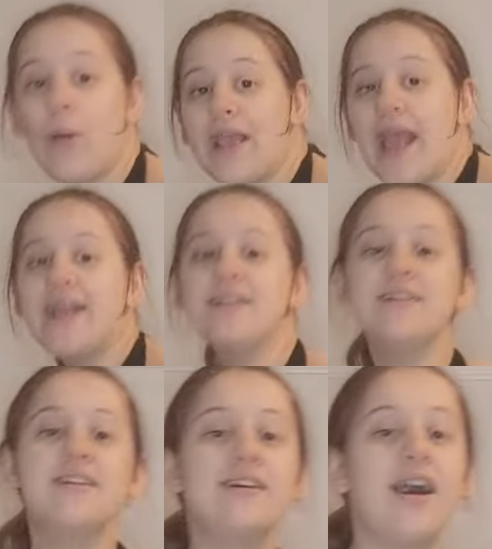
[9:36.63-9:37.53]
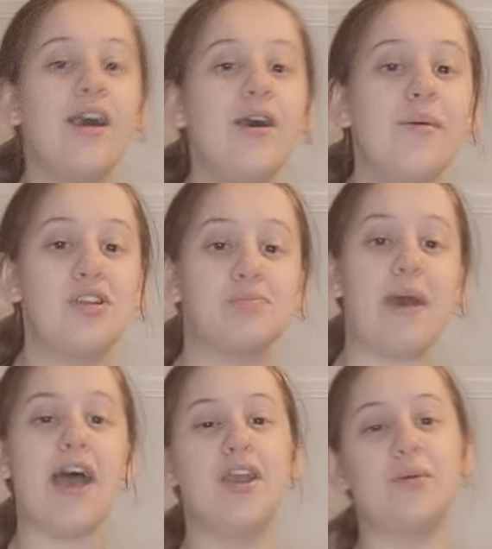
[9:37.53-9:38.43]
we ain't. I just
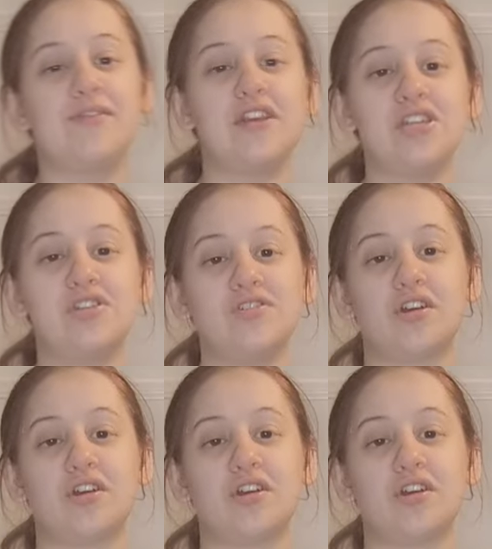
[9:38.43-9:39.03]
paired it with these